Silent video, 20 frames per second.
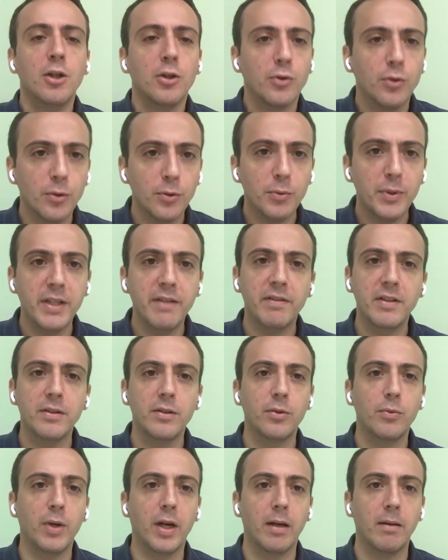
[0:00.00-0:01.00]
Don't reinvent
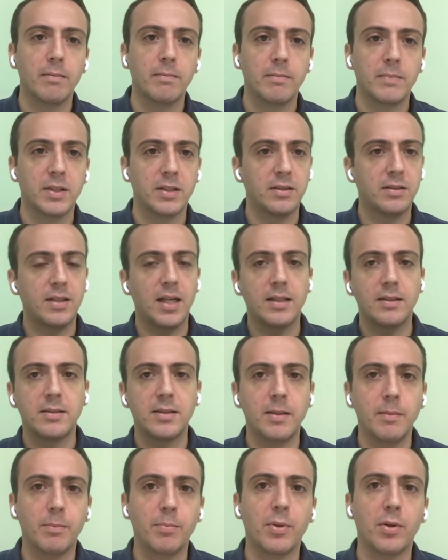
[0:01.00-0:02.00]
the wheel. Start
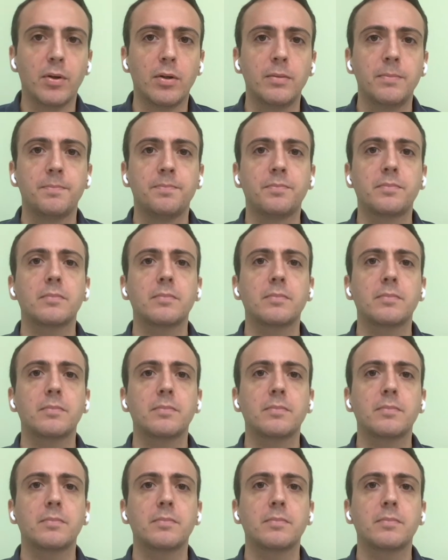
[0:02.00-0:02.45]
simple